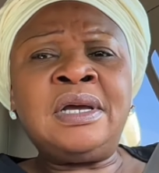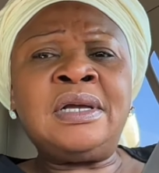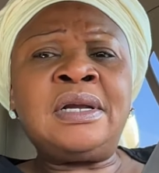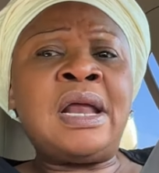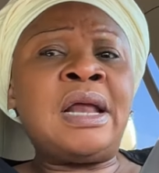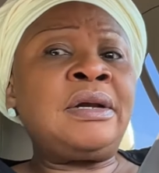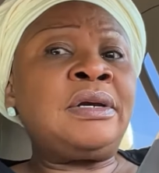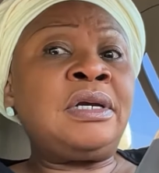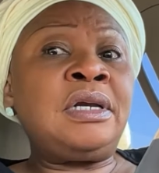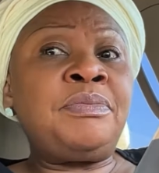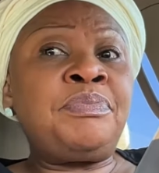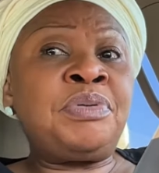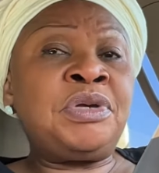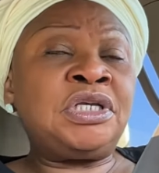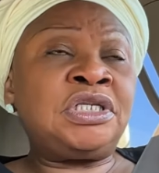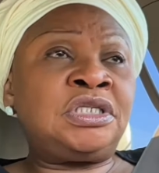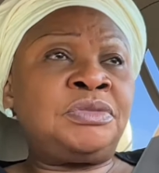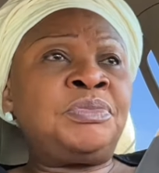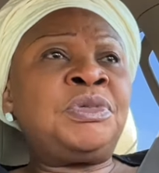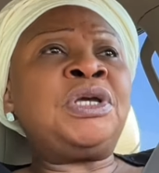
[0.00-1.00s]
That really
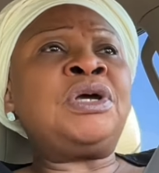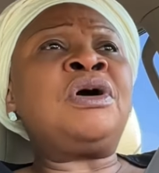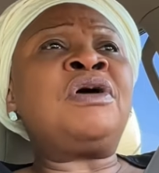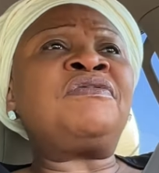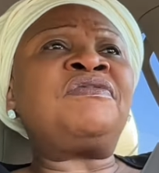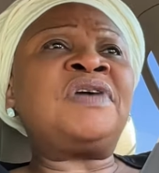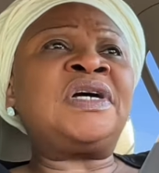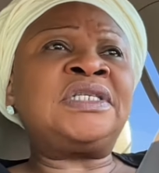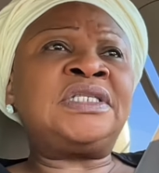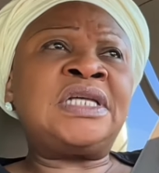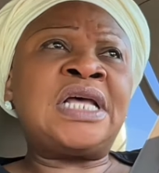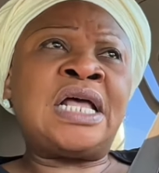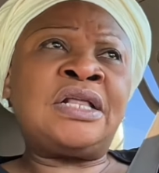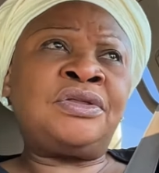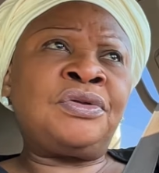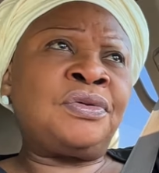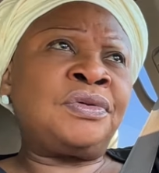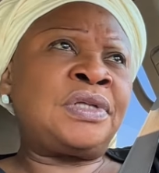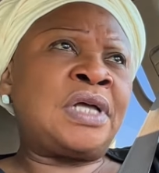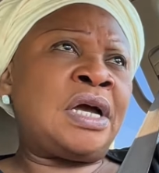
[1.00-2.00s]
pissed me off. I
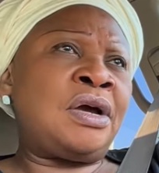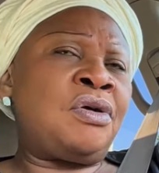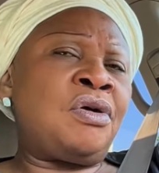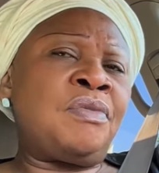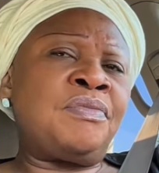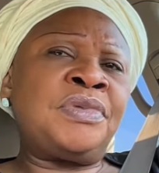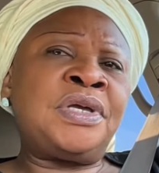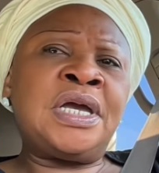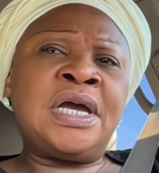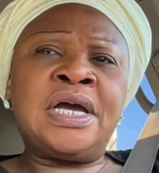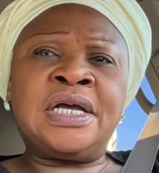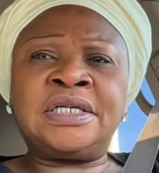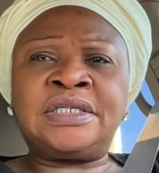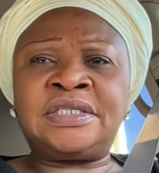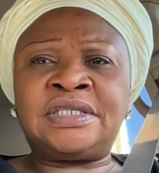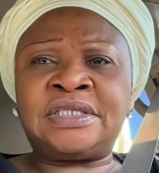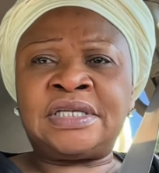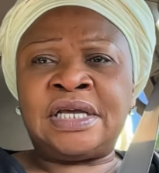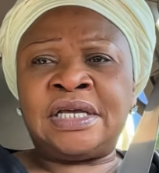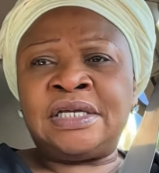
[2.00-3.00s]
thought I'd come here and
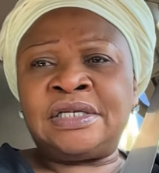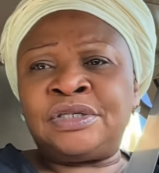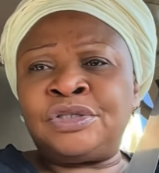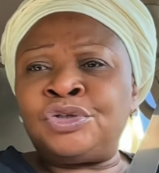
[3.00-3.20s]
say it.